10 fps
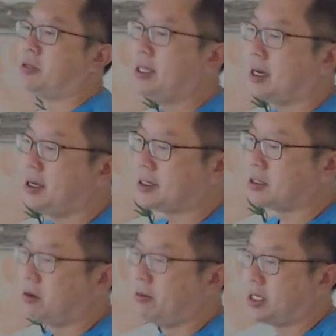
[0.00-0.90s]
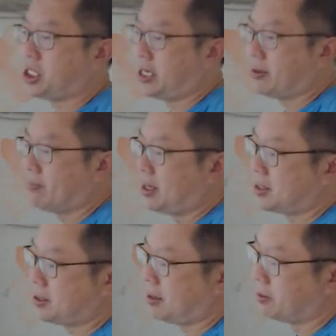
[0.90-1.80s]
times as old as Jack.
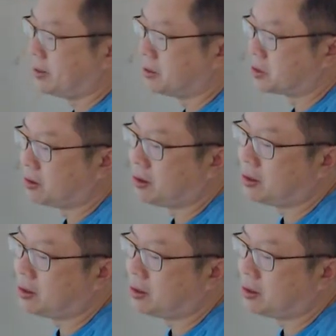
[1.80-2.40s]
So I'm going to draw